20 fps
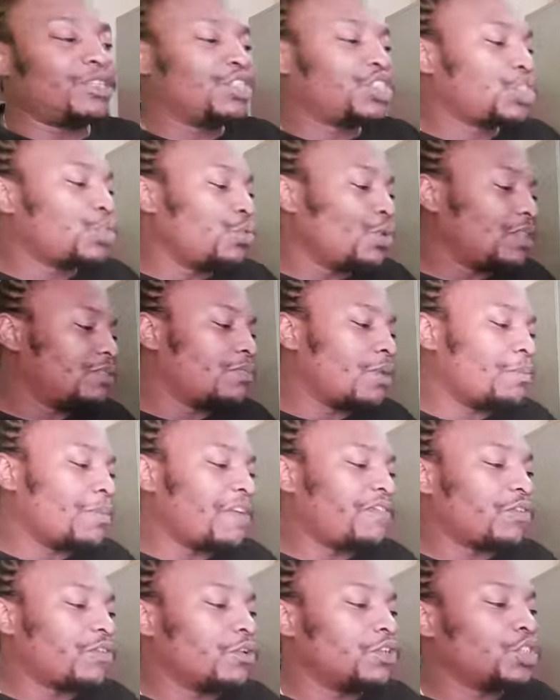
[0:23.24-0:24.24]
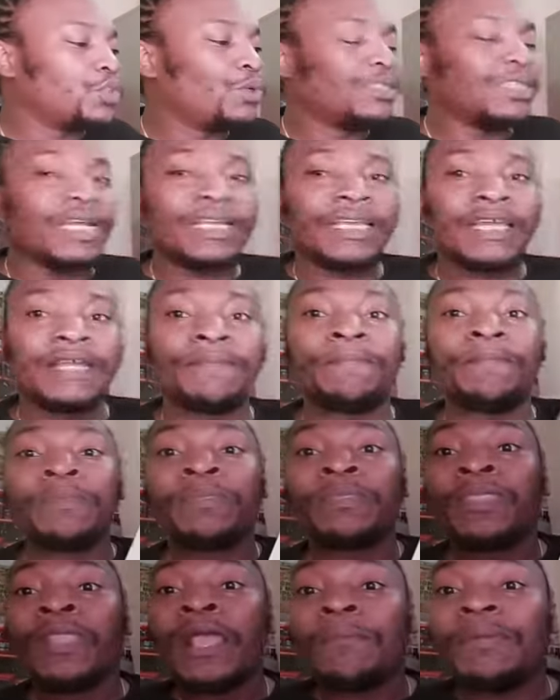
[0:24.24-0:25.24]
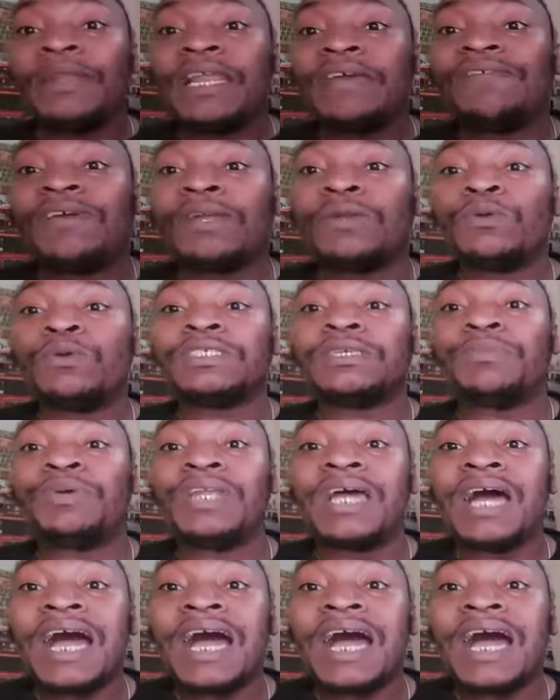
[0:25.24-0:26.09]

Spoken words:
And right now Rawpa Crap, I go and read big congrats, big bro.